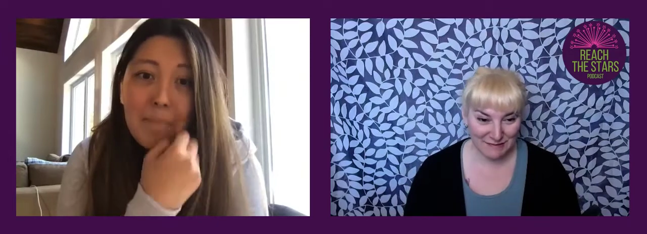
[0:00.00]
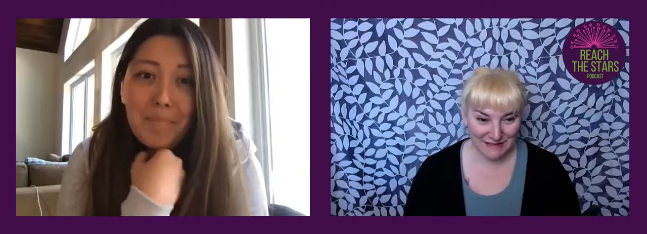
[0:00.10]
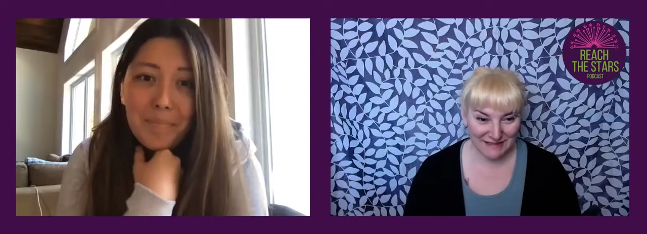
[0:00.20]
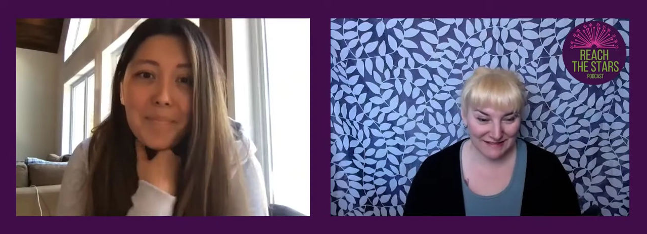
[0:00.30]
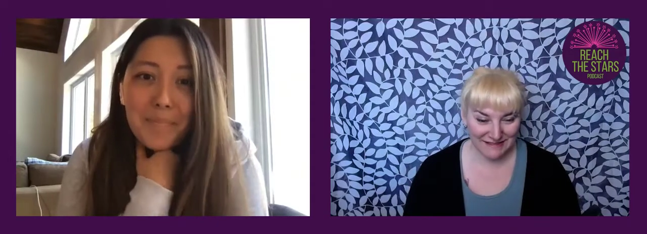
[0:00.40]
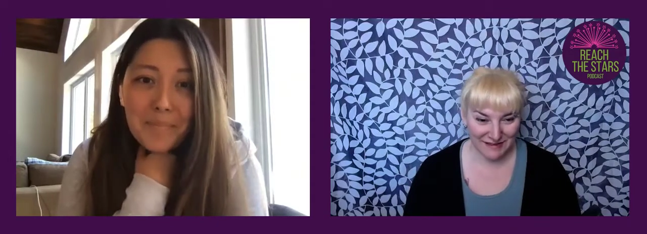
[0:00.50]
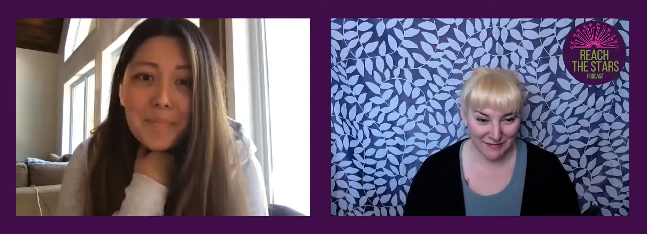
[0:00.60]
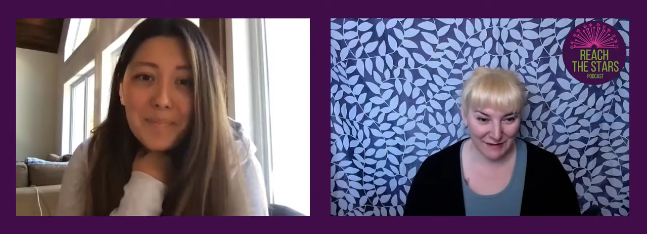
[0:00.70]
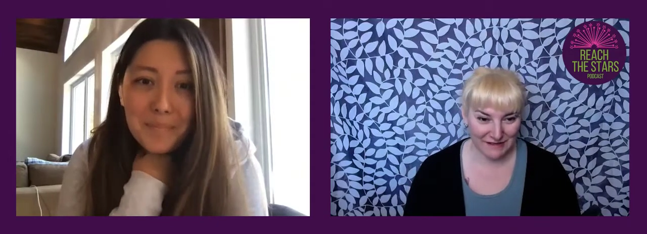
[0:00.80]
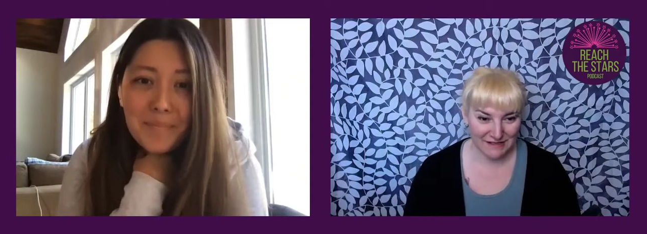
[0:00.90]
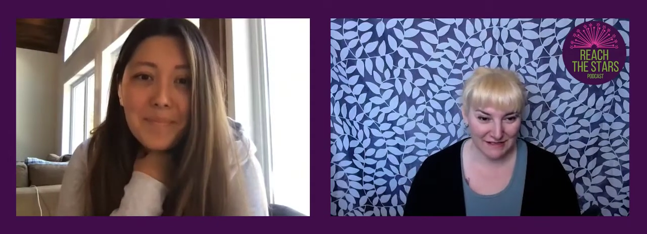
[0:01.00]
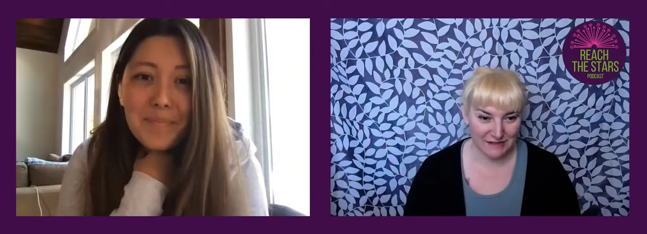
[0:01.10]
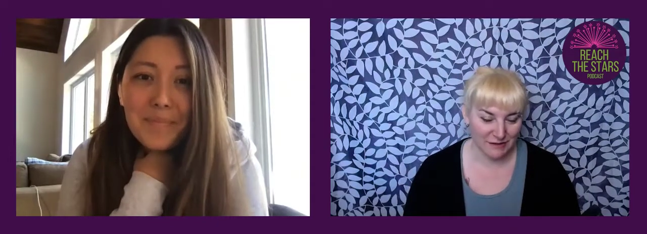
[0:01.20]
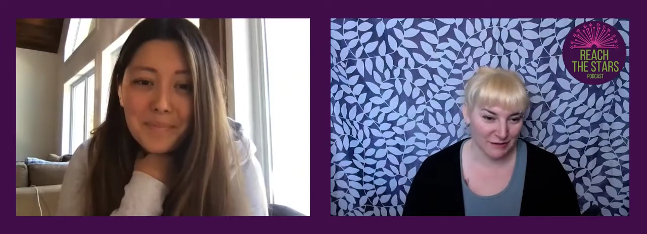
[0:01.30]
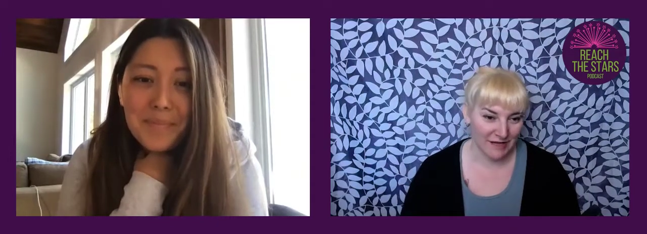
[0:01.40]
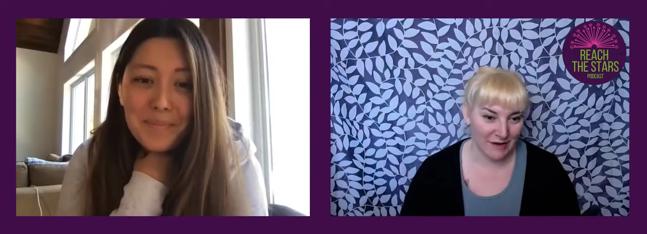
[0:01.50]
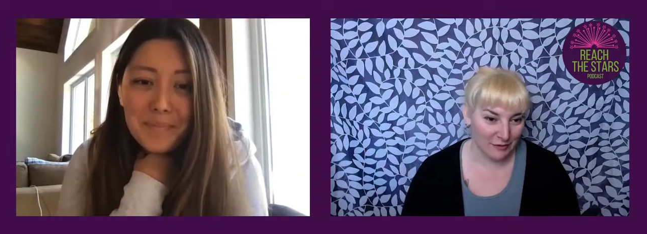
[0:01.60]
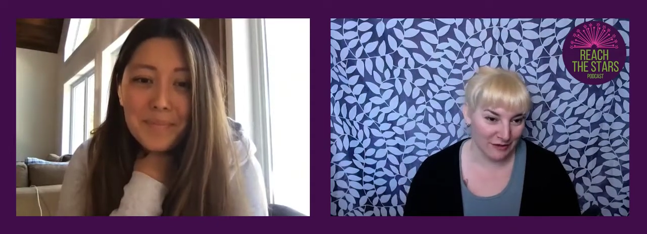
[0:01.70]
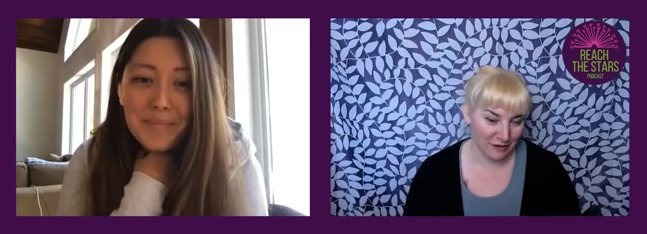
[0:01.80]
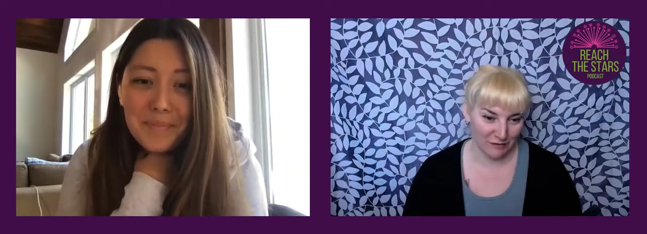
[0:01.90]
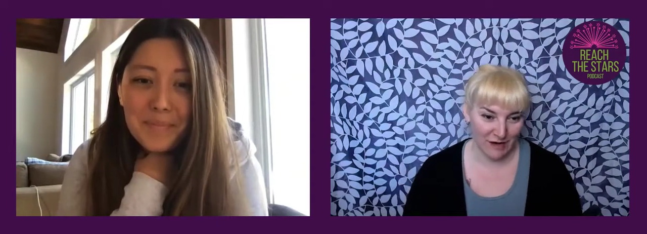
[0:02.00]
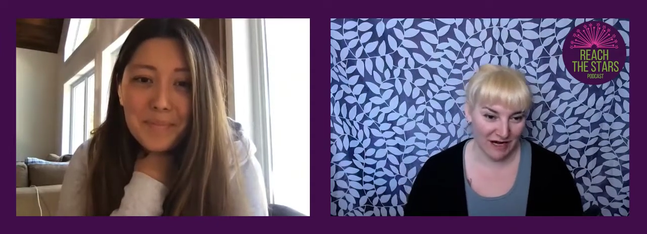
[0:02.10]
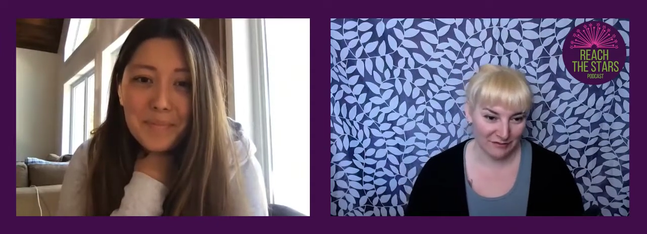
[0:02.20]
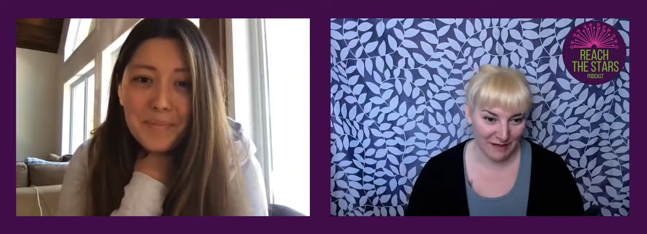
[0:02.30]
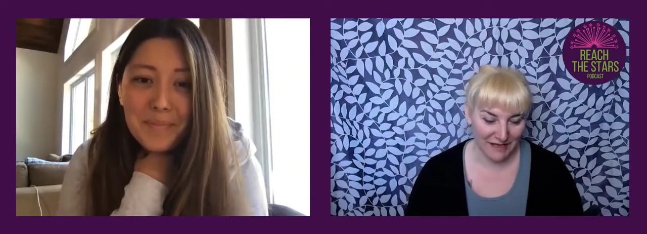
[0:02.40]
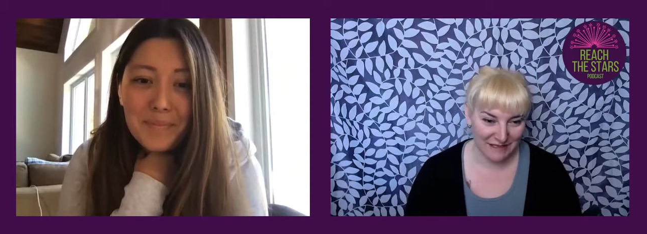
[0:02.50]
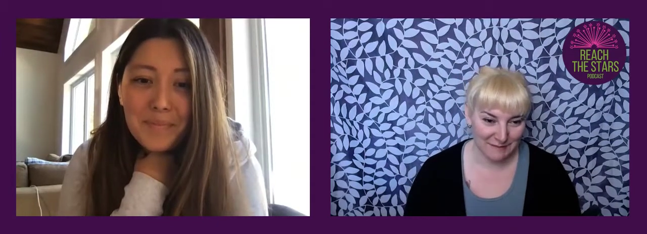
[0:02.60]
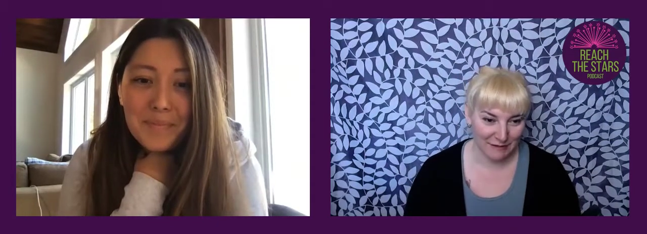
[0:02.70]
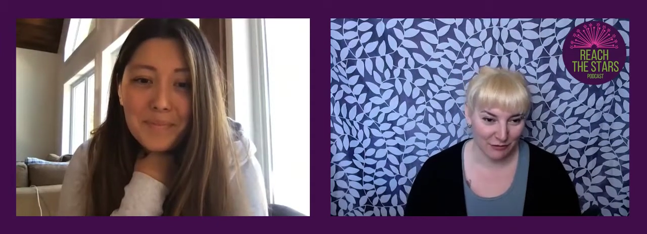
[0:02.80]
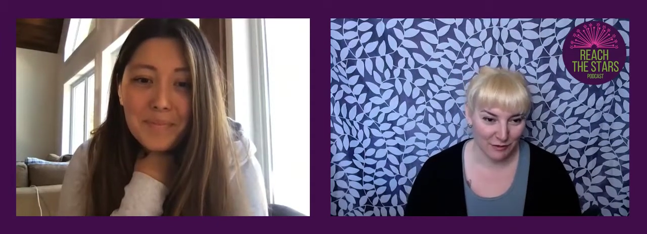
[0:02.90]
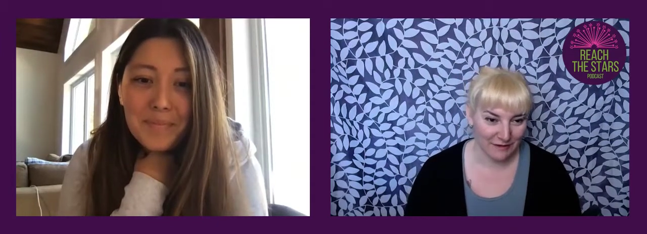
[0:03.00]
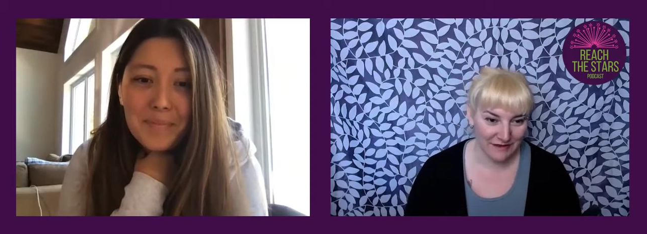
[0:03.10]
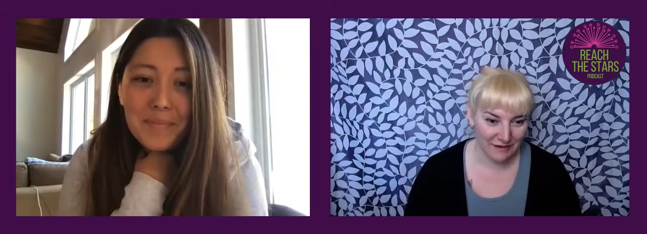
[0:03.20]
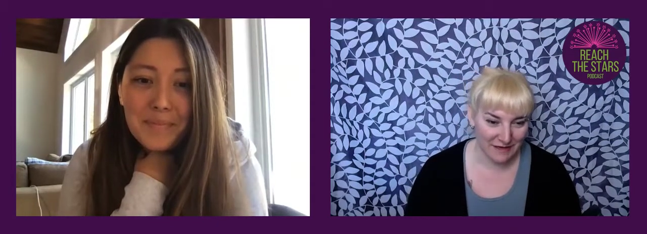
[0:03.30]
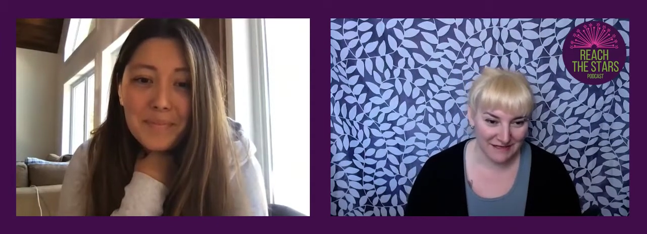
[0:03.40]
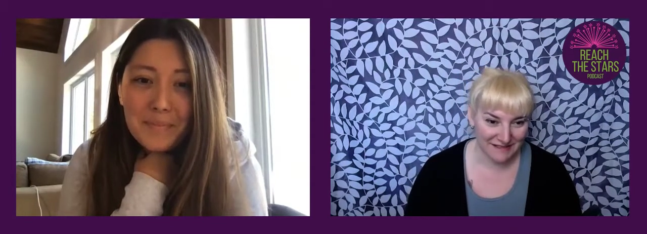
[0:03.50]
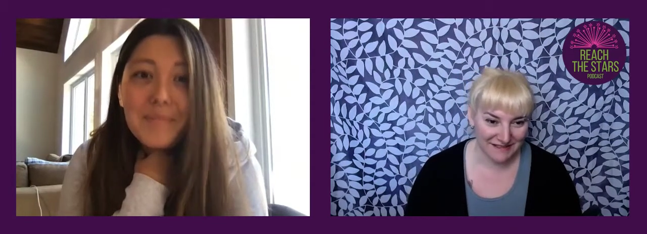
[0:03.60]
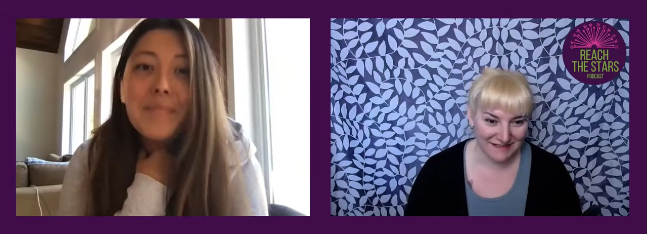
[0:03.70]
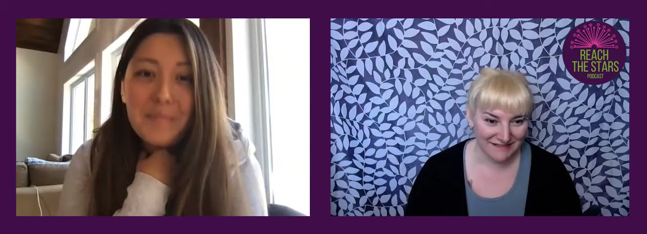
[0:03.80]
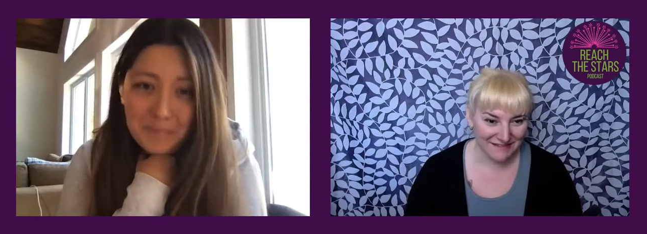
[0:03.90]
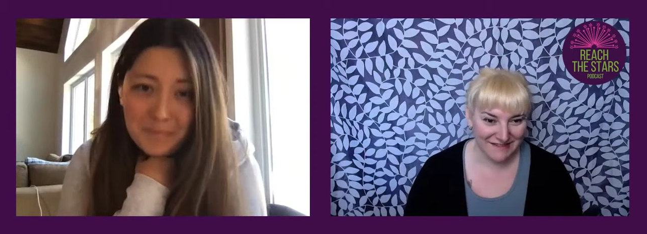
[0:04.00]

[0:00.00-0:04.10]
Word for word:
Speaker 1: be something that did not only survive, but has been growing like crazy